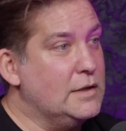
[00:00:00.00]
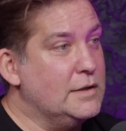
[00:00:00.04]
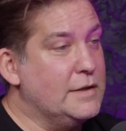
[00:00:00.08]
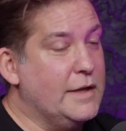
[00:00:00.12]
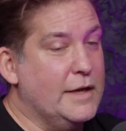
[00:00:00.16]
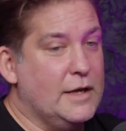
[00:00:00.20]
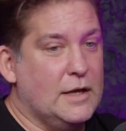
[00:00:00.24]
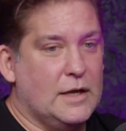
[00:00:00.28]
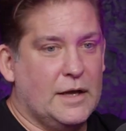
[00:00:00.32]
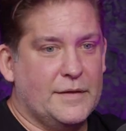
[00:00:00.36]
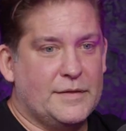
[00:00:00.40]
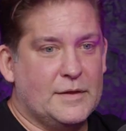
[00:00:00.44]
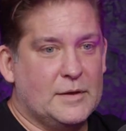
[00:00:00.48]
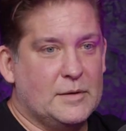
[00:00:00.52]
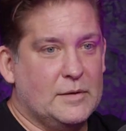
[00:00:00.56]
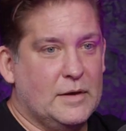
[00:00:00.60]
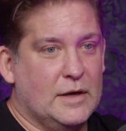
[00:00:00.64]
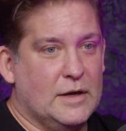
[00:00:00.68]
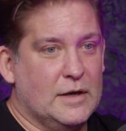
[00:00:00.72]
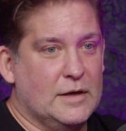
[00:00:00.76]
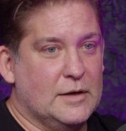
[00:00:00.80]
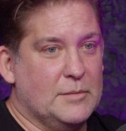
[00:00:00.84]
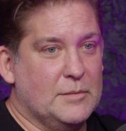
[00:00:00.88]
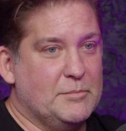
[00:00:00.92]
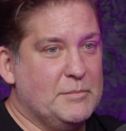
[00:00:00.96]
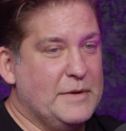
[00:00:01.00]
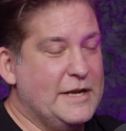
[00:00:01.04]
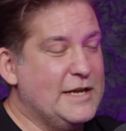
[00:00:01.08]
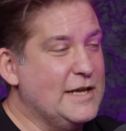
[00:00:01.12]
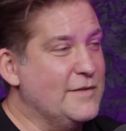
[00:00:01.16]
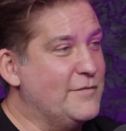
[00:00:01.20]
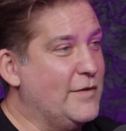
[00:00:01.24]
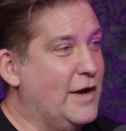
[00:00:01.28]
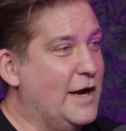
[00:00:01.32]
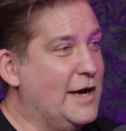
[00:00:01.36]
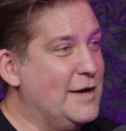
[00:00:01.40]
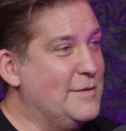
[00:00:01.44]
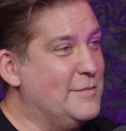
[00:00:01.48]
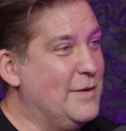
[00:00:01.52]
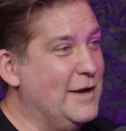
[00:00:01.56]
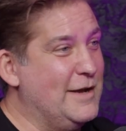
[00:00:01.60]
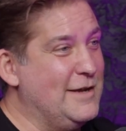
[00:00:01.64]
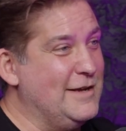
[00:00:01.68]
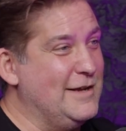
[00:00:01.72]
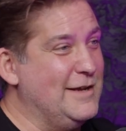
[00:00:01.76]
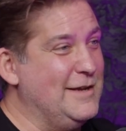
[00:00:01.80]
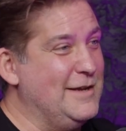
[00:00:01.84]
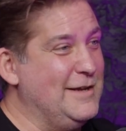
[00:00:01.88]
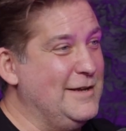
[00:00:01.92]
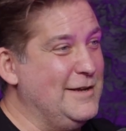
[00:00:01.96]
Yeah, I think, uh, as... uh,
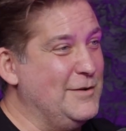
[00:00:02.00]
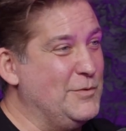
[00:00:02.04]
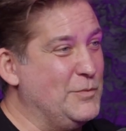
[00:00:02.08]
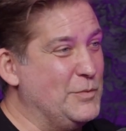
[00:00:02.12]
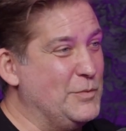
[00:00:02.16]
Mediavine